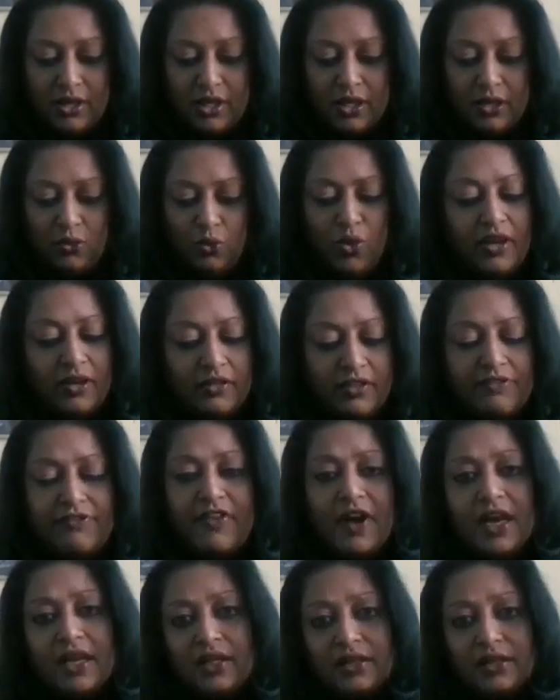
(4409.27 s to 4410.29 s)
One of the
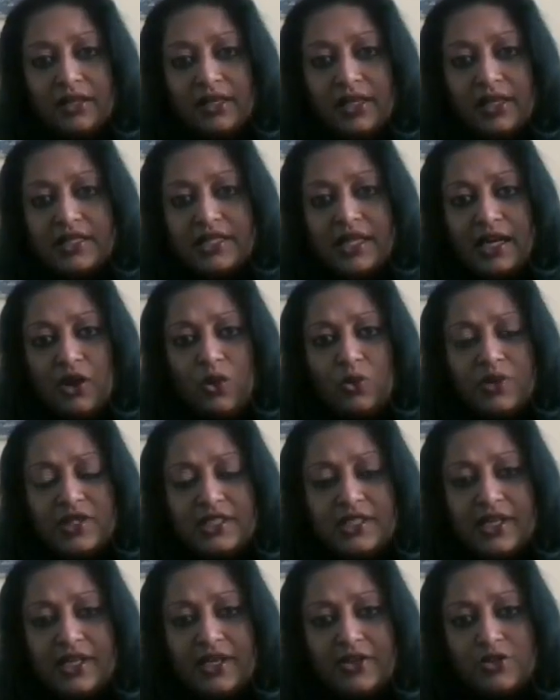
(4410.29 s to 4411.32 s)
final things that I always
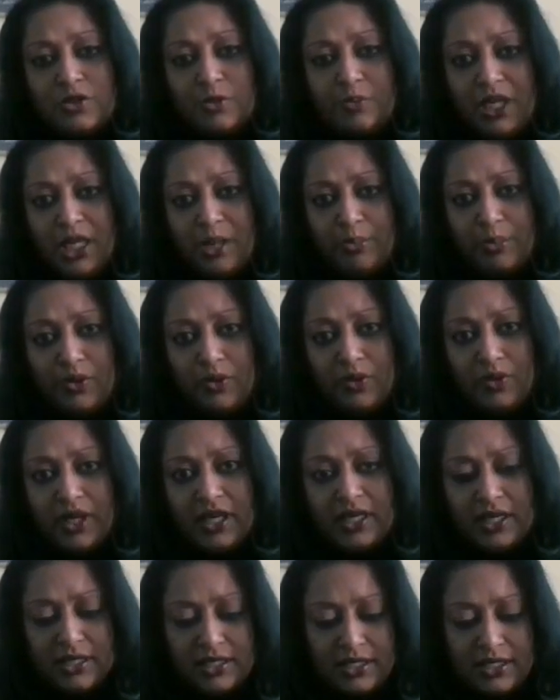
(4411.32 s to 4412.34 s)
say to people
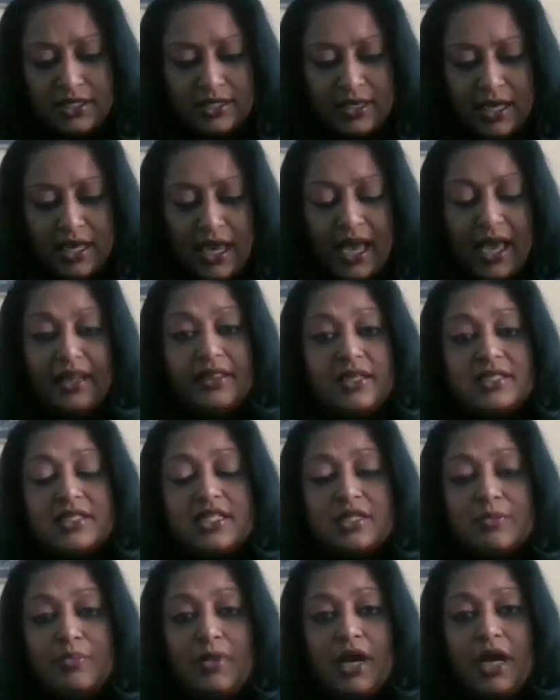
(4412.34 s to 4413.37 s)
is, and this
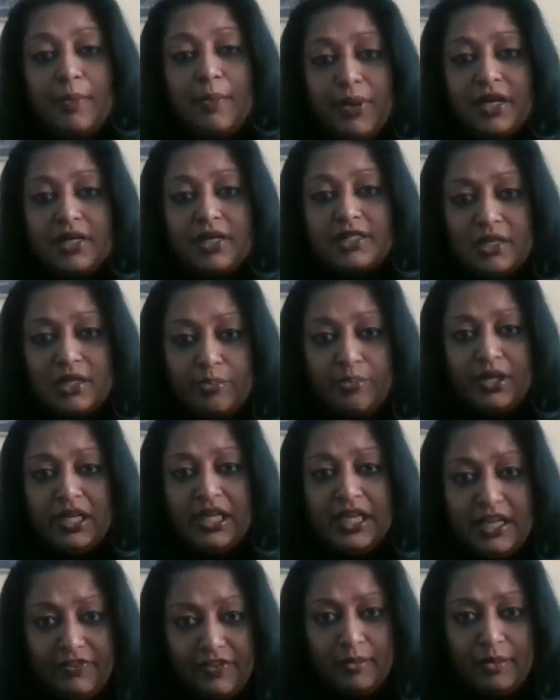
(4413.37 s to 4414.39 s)
is my personal
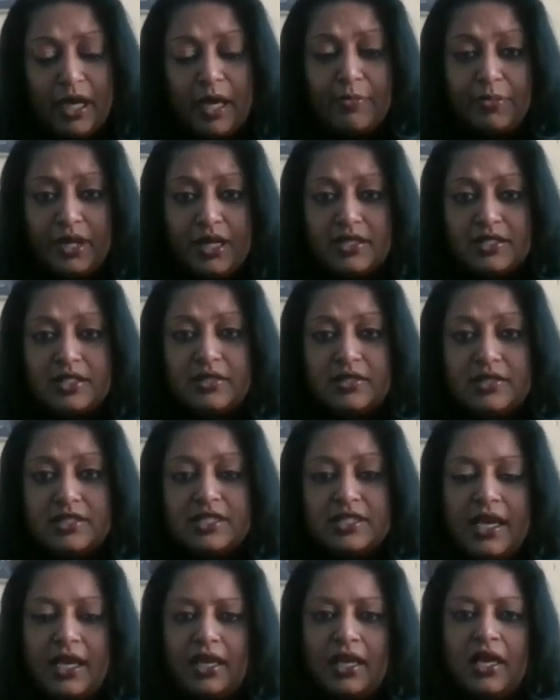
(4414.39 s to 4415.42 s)
belief and my personal
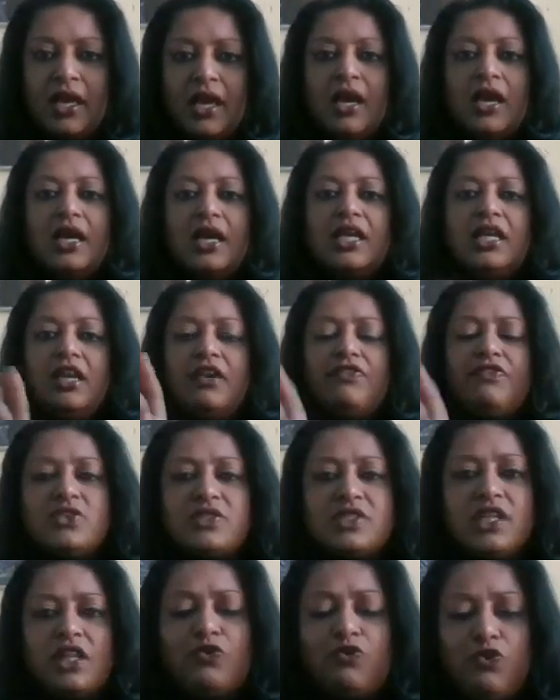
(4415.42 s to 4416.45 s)
saying, give
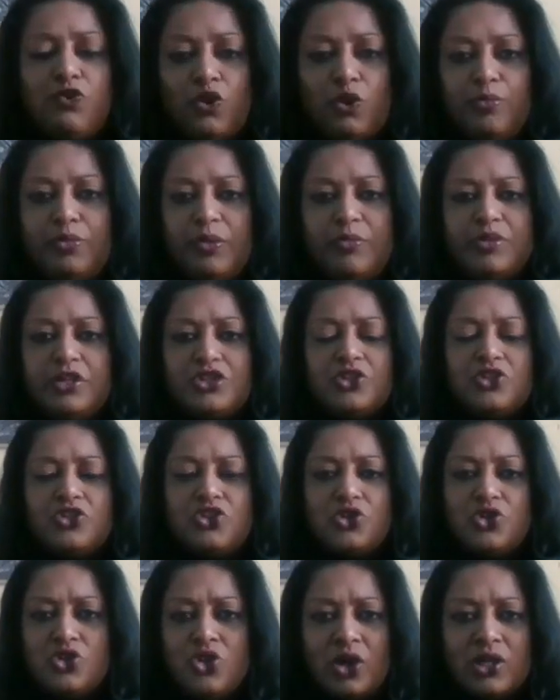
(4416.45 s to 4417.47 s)
yourself full permission to
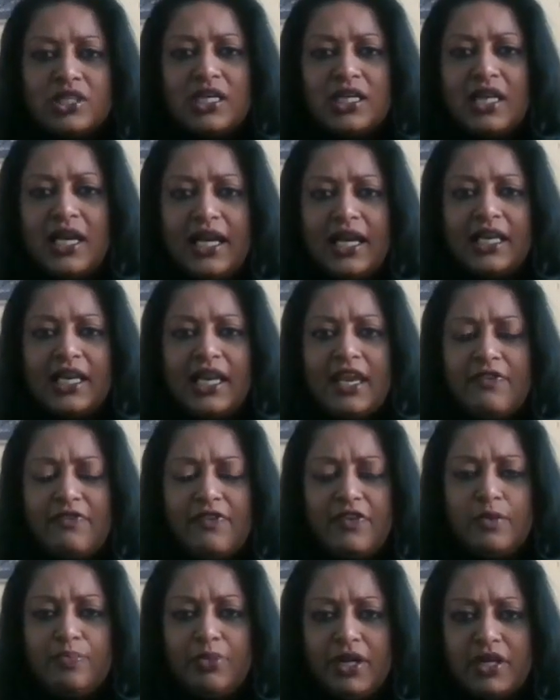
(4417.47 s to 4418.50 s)
not like
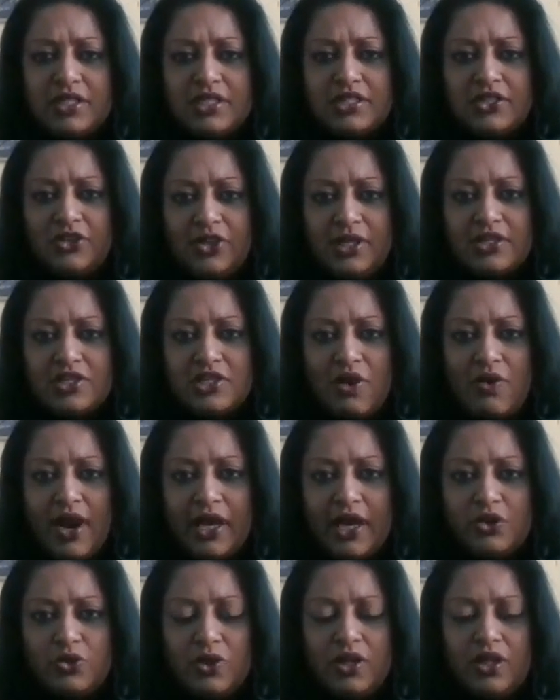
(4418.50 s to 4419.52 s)
every person you
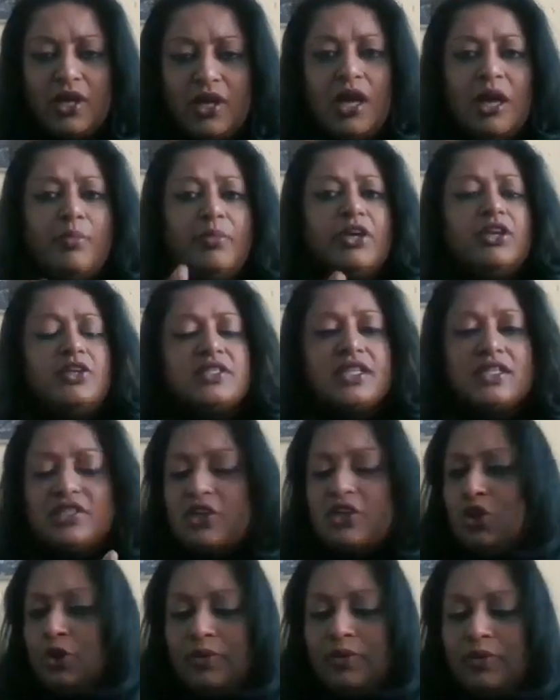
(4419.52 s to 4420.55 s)
interact with, because as a
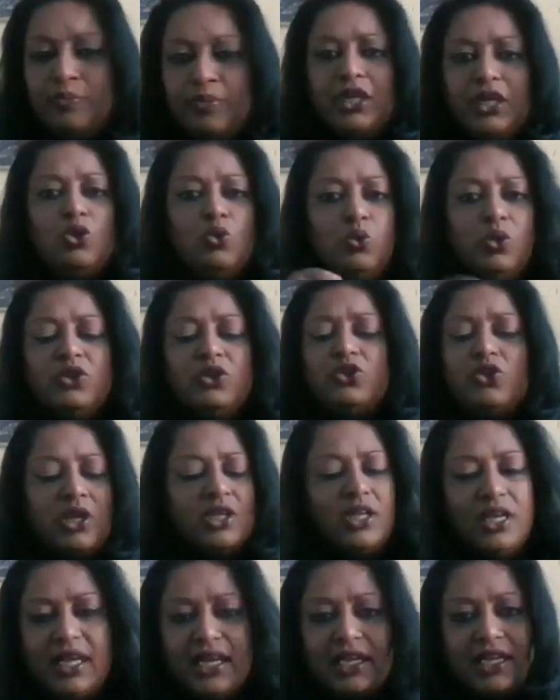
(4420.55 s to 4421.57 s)
human being, you will not
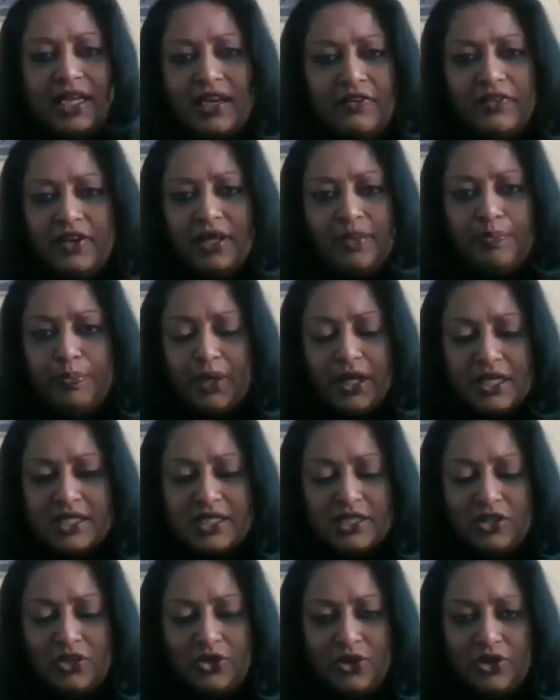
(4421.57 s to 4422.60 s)
like every
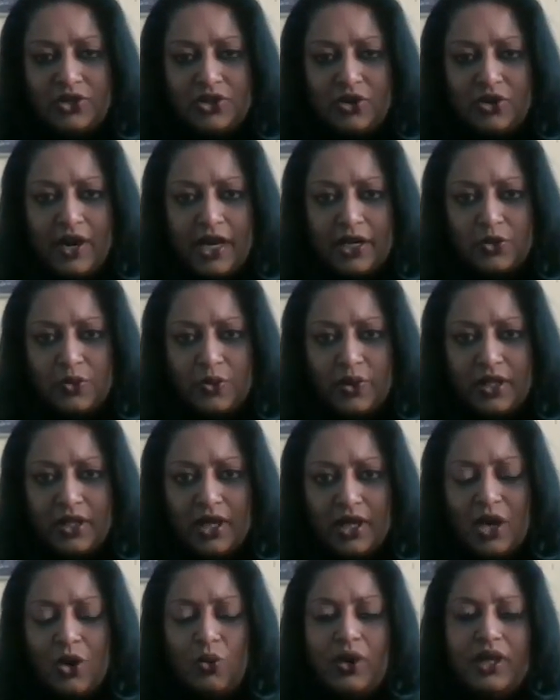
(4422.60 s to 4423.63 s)
person you interact with,
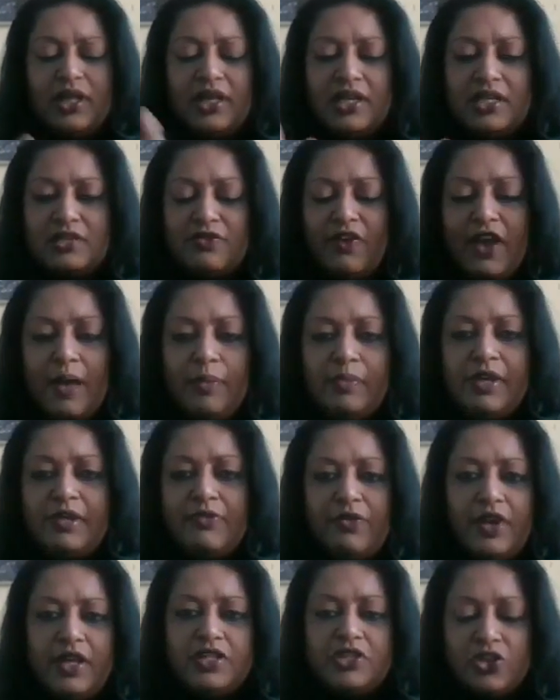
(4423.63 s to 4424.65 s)
whether it is family,
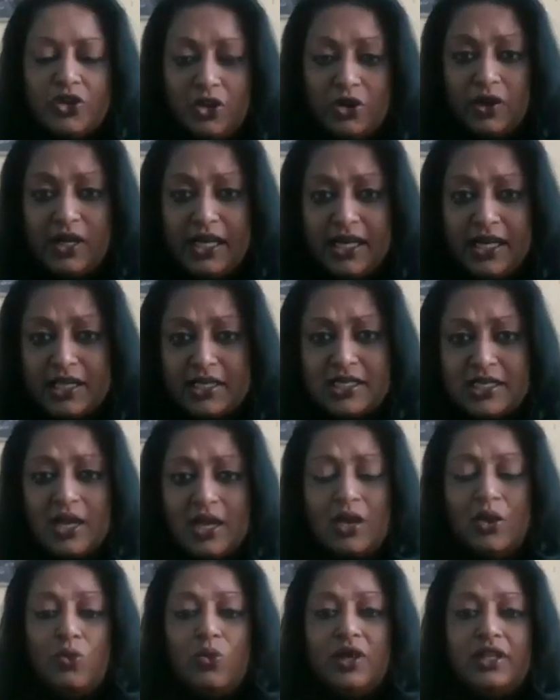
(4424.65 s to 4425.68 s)
friends, or colleagues,
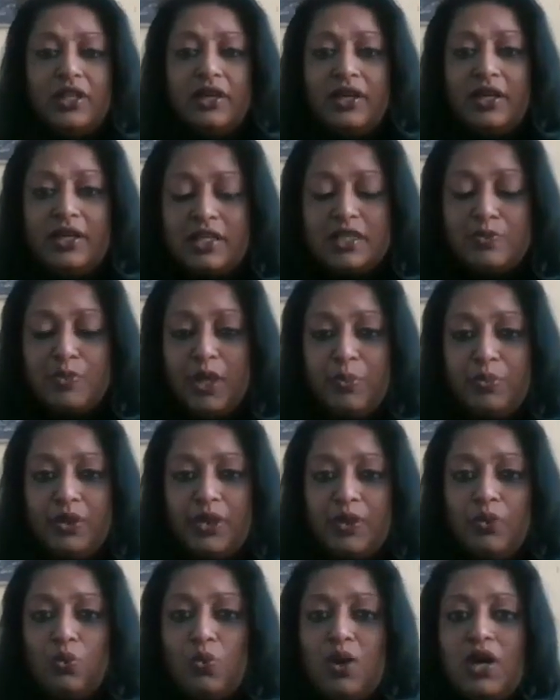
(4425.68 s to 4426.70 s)
whether it is people
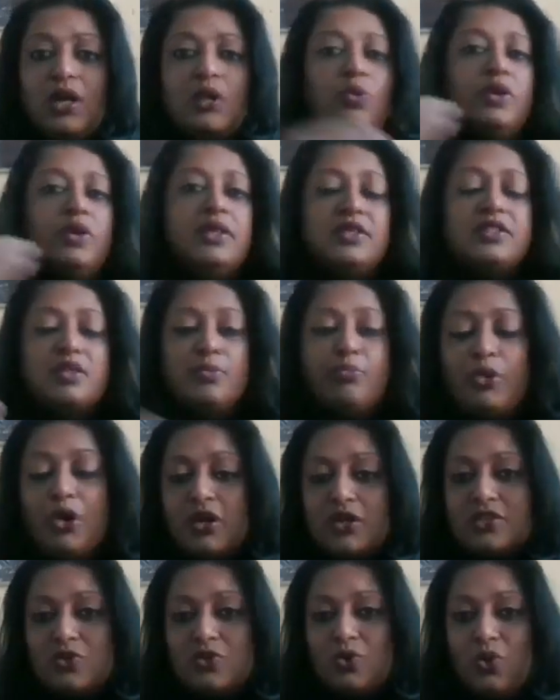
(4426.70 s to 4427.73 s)
at work, whether it's a
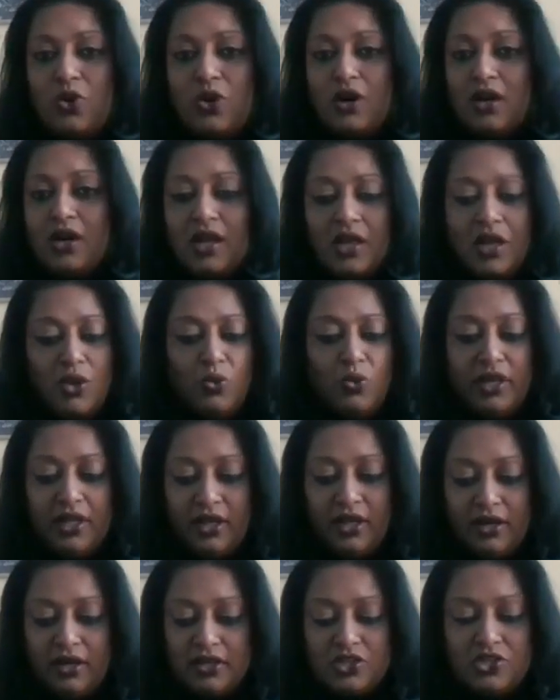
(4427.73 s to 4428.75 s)
boss, or whether
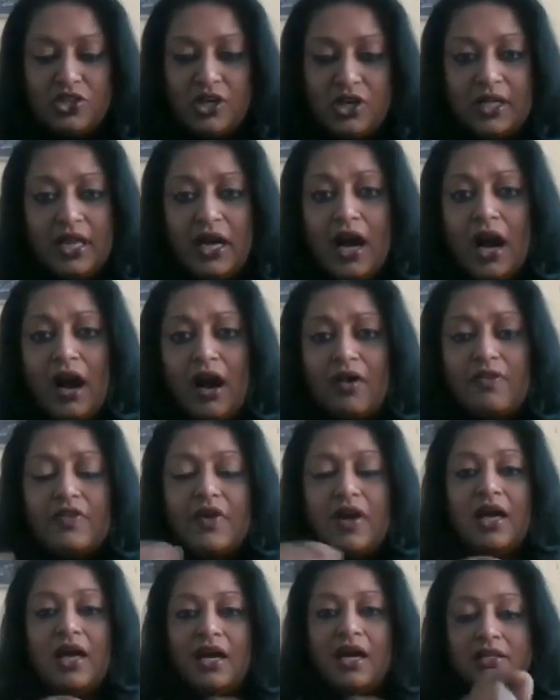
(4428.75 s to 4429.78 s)
it is your other half.
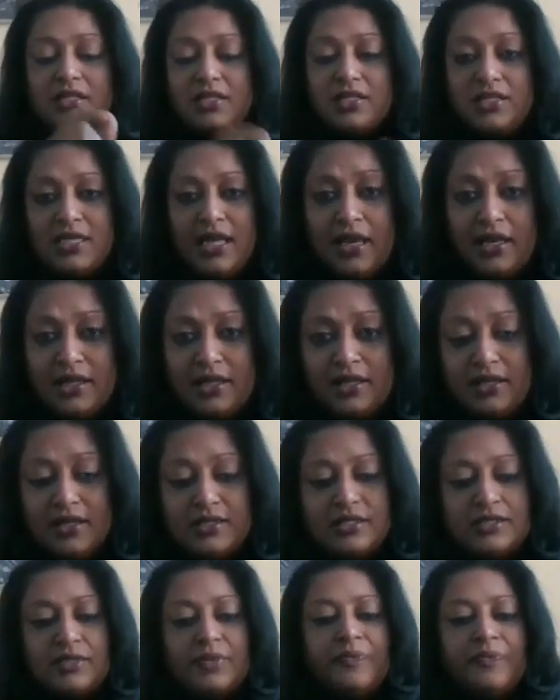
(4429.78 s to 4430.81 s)
Understand
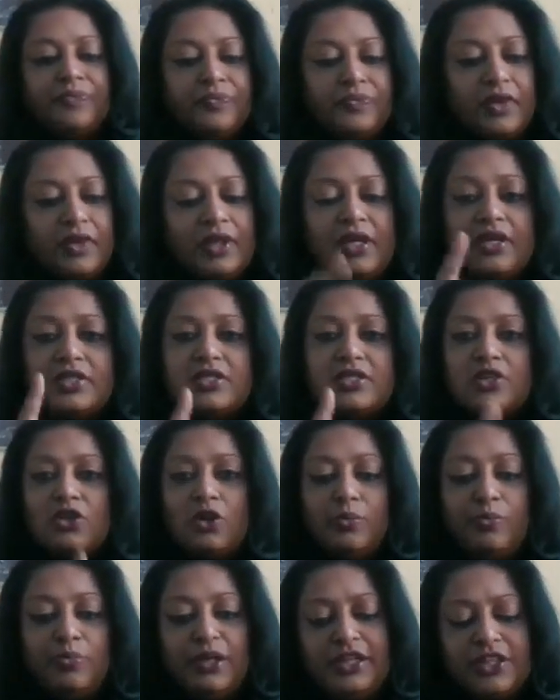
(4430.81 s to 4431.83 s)
this. There's a
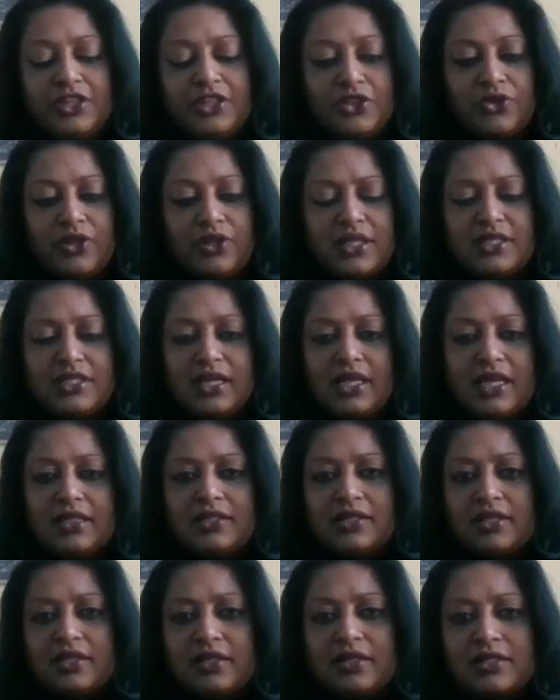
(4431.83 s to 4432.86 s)
completion to that
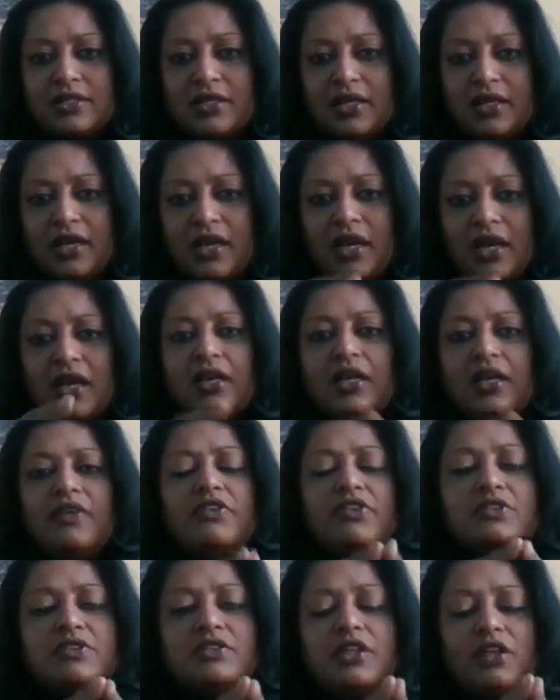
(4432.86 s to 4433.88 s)
sentence. Give
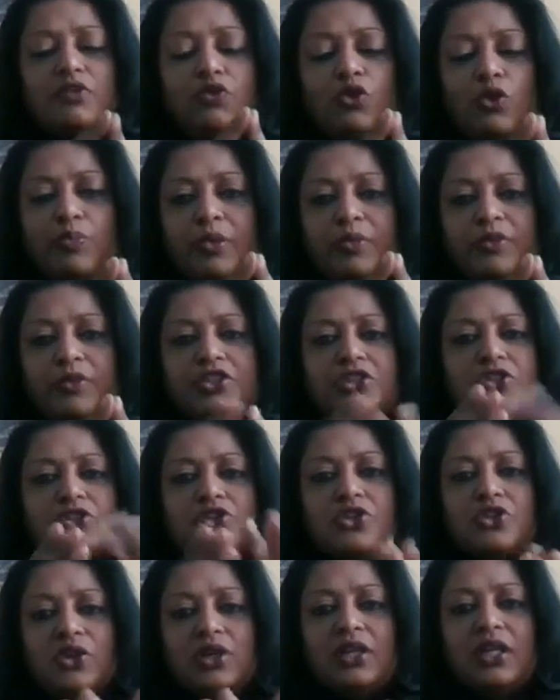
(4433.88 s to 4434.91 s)
yourself full permission to
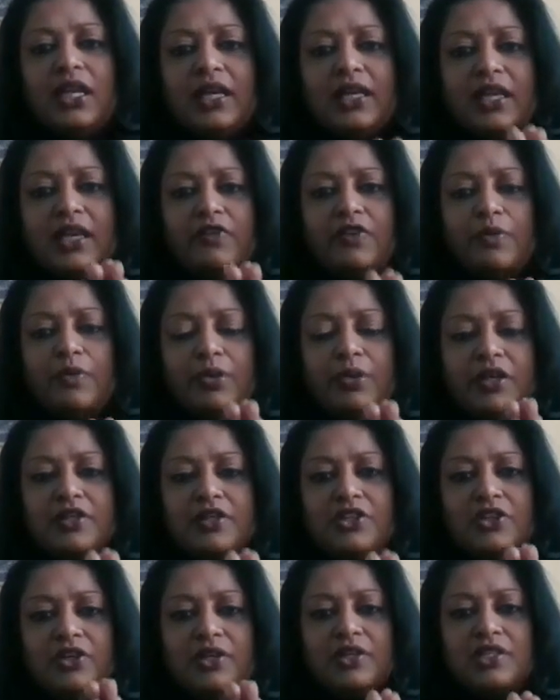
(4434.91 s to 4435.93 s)
not like every
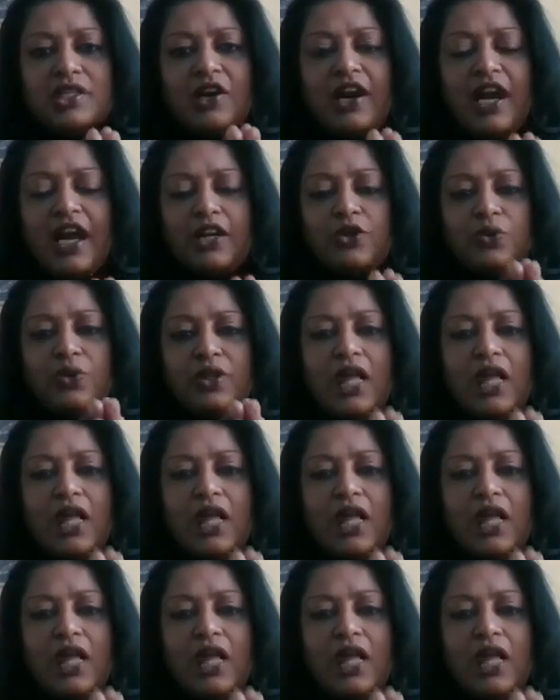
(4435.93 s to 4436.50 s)
person you interact with.